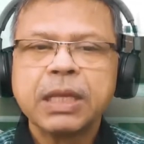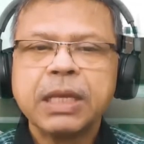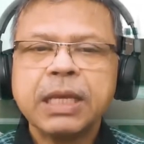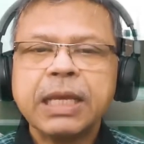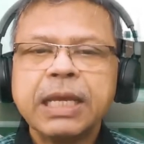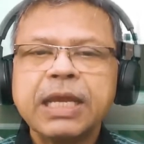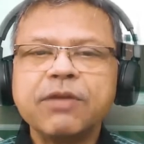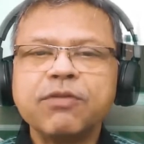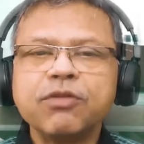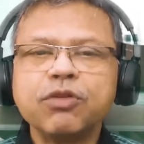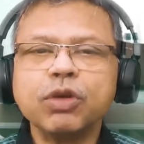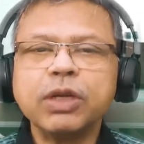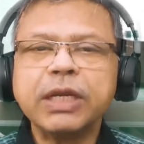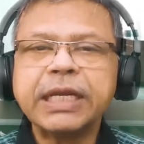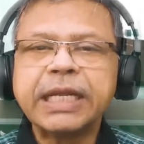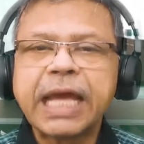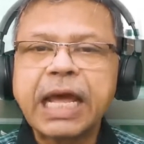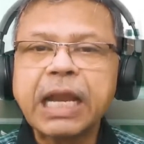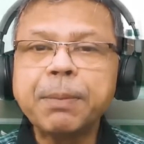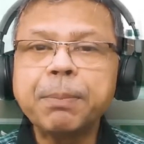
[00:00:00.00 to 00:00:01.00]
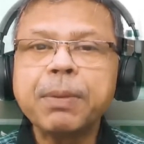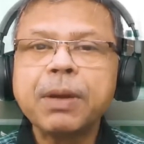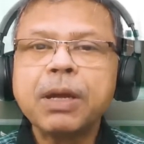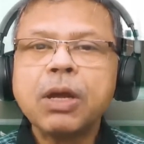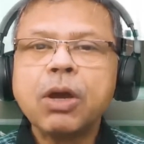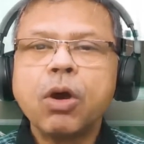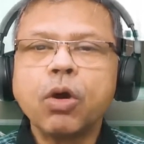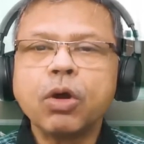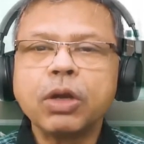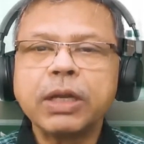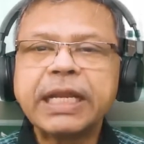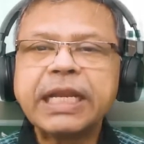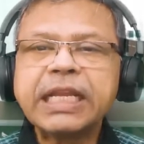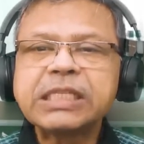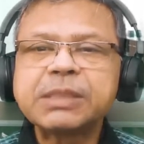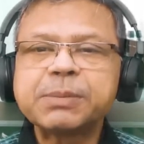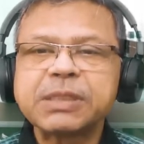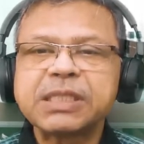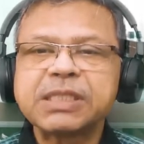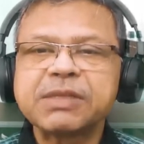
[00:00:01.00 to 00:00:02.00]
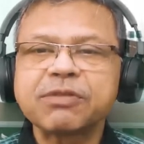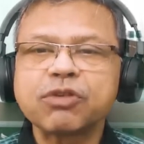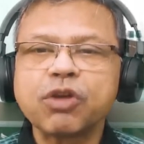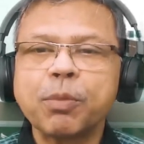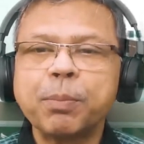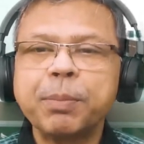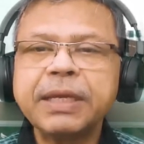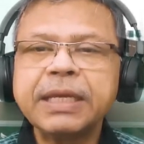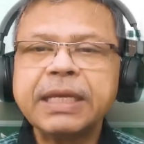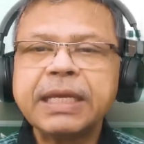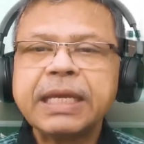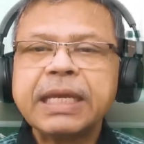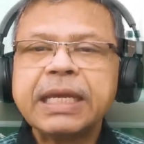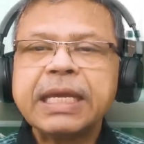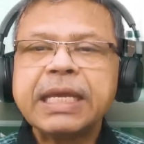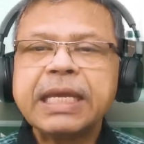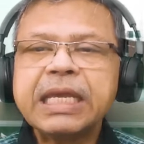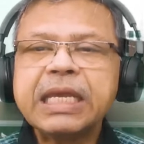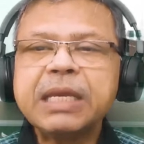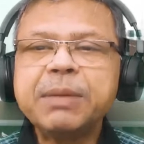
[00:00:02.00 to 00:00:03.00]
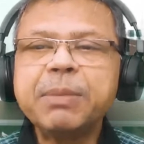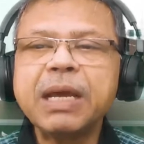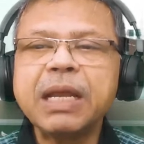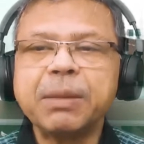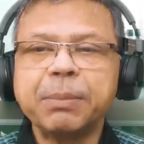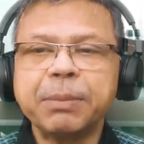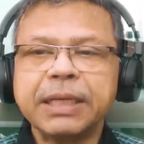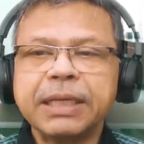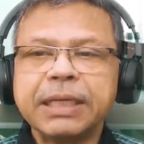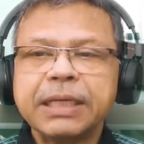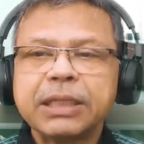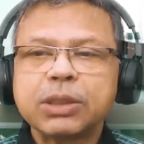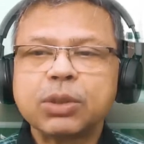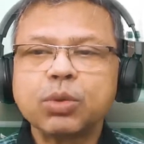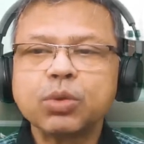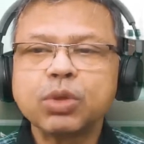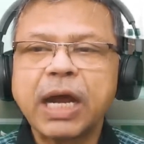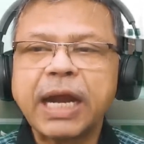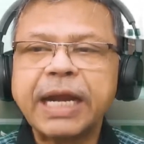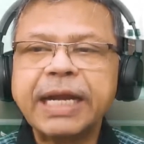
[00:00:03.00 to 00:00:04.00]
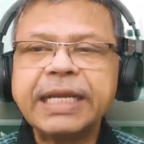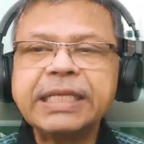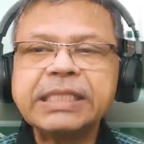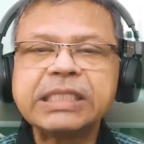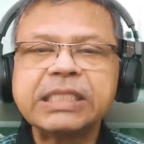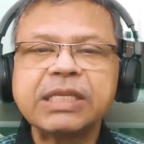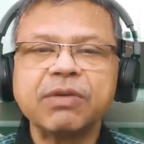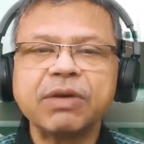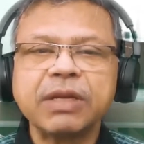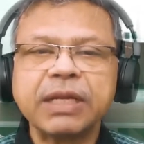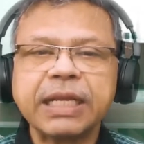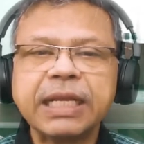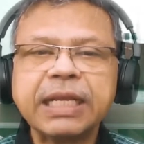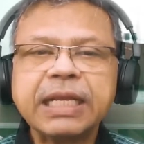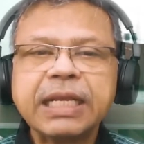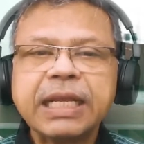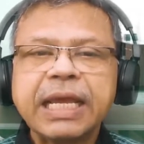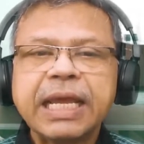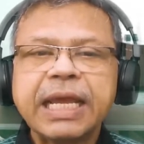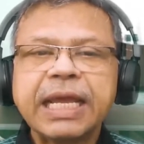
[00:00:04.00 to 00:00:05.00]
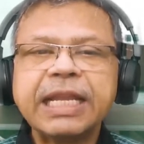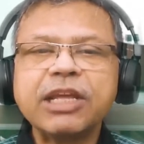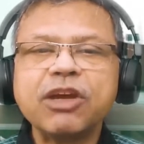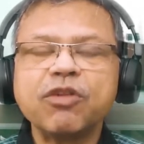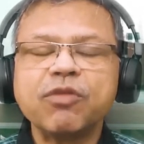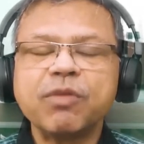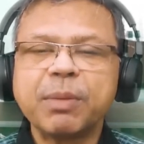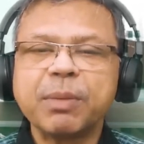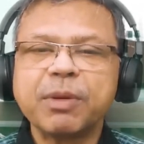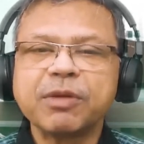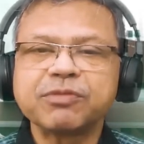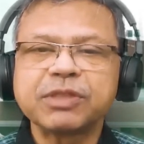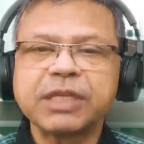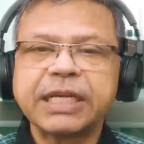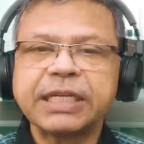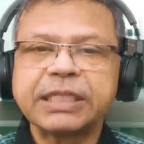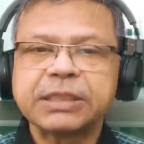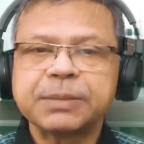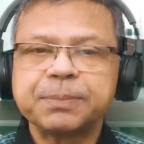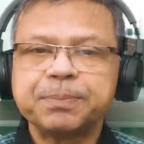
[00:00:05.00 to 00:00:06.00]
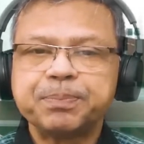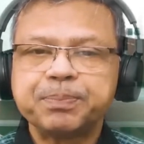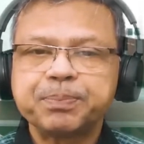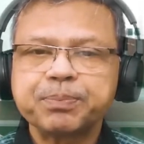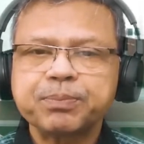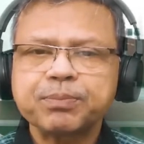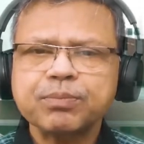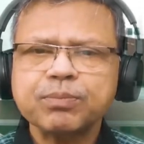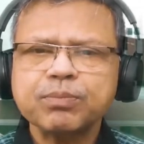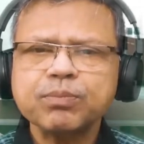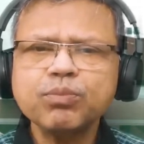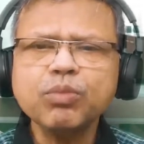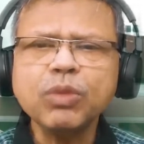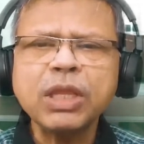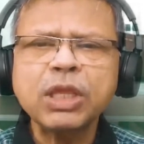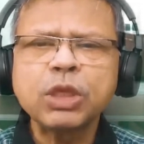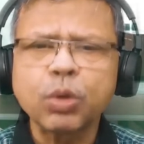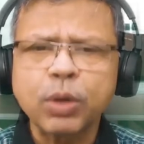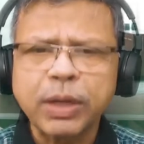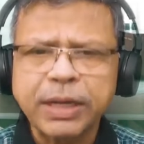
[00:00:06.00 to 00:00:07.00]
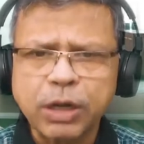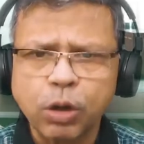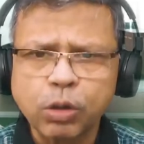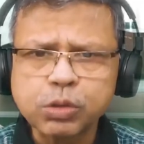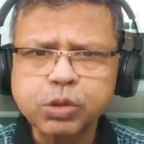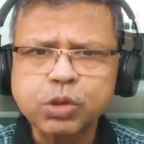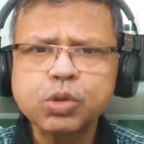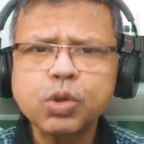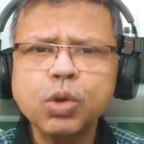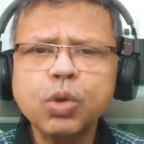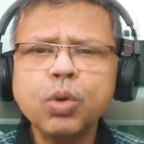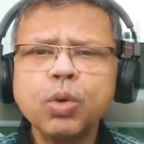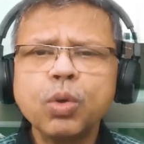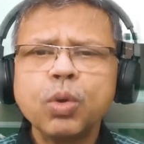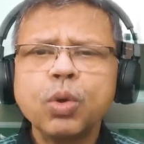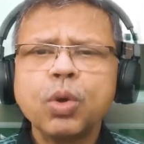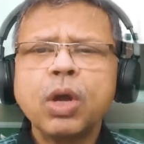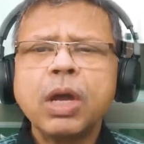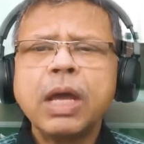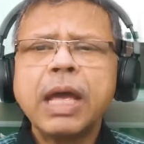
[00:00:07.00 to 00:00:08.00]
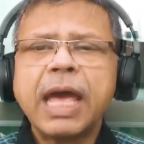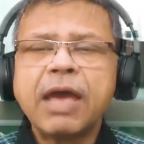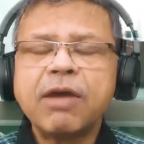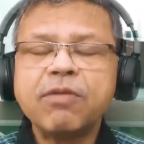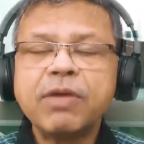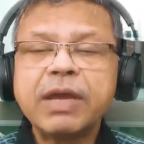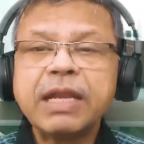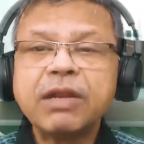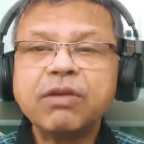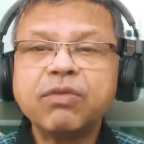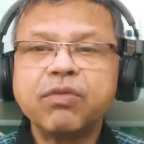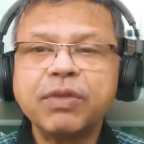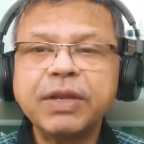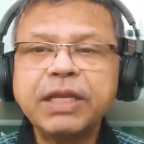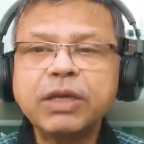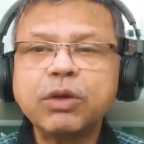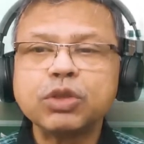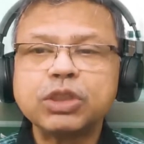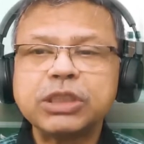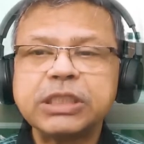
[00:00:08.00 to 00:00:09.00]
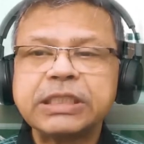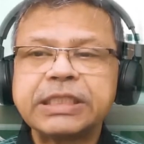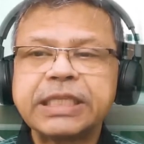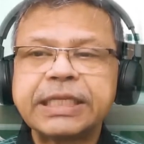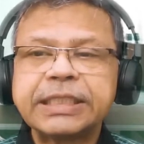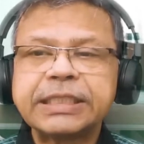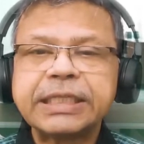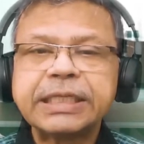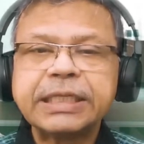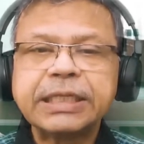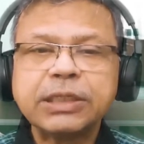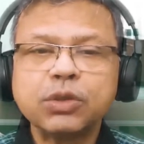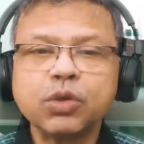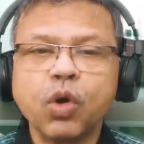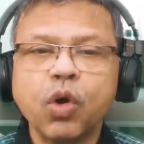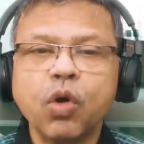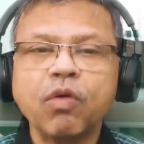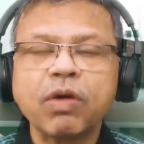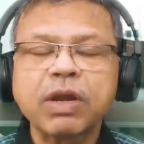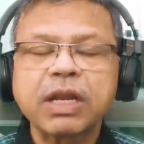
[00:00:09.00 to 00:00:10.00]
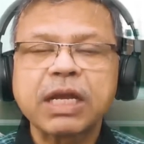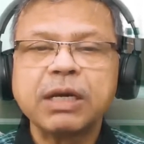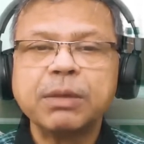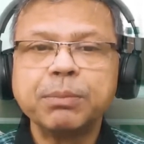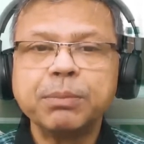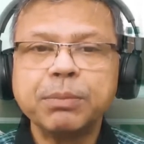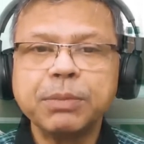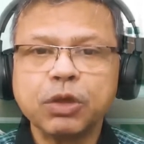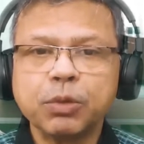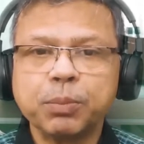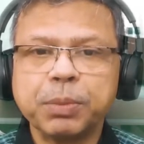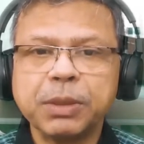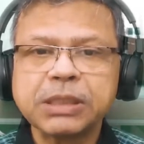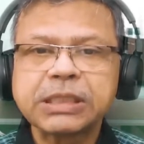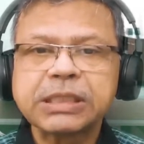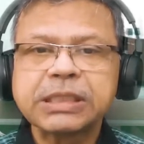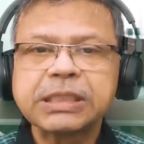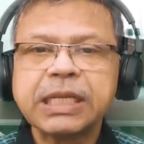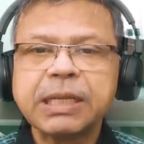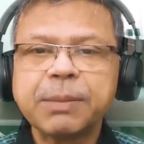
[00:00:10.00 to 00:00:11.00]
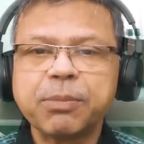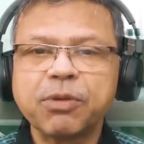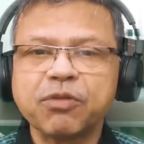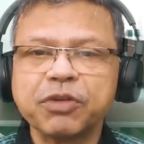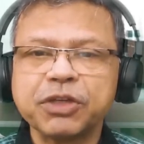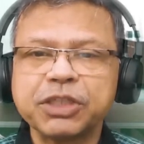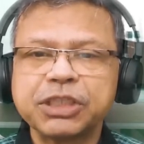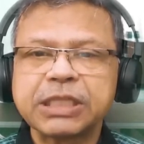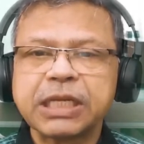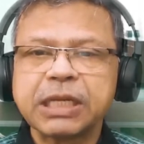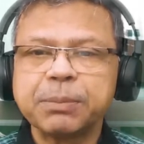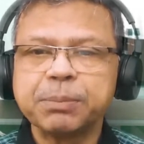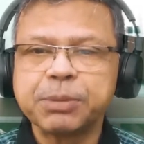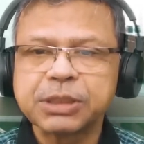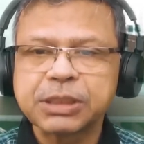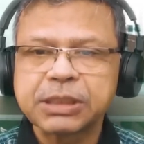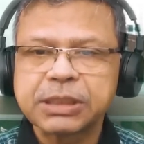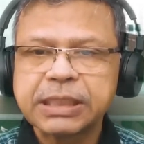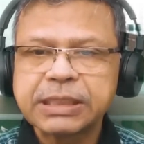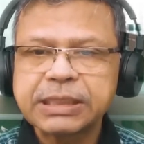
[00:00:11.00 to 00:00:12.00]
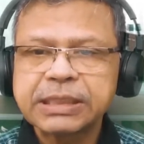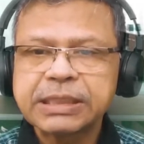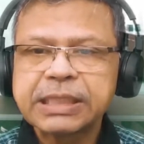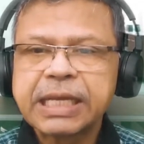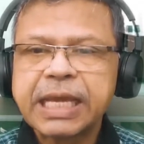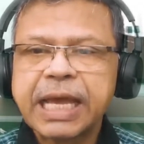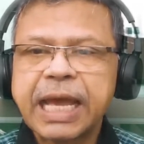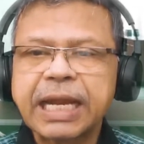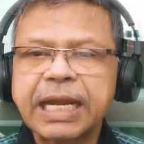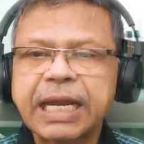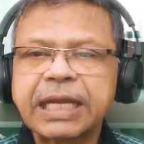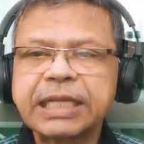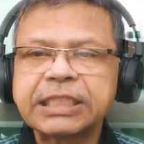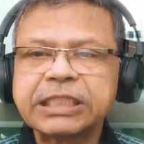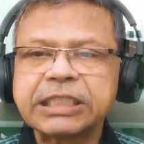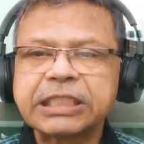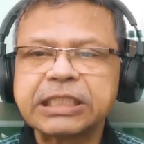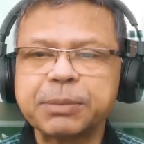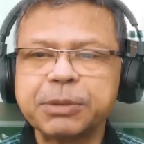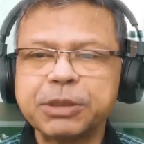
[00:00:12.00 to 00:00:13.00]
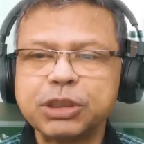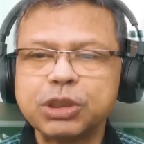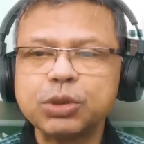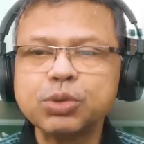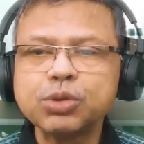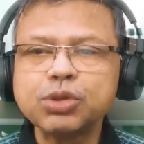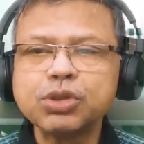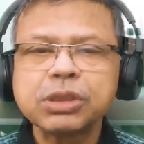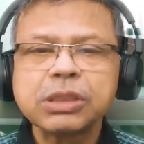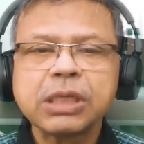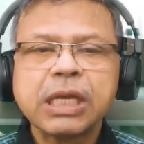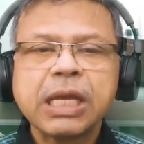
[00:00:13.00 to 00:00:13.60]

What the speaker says: If you need help on any specific topic, email me through the IDs given in any of my websites. You can also avail free coaching session to overcome your personal, professional, business and relationship issues